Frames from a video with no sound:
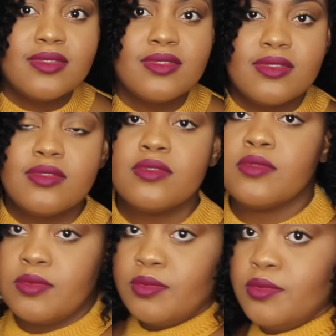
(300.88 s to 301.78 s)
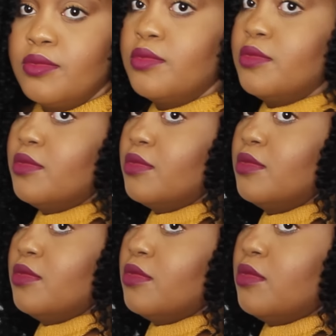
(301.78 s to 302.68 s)
functional
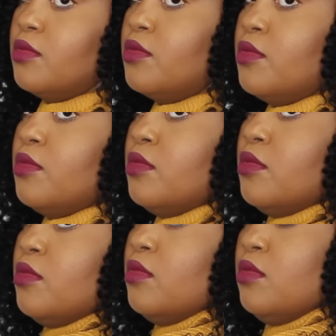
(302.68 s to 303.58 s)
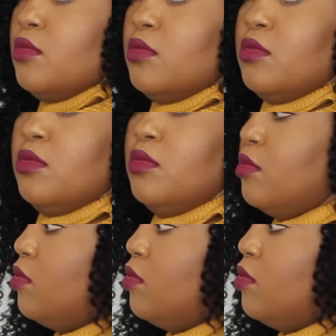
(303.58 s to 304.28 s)
on the sleeves and they're gold,